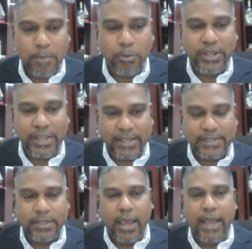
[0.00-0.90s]
But
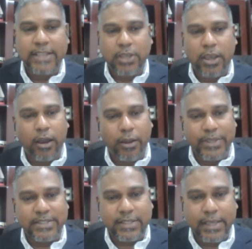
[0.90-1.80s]
yes, as I
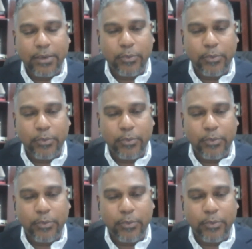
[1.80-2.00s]
always say,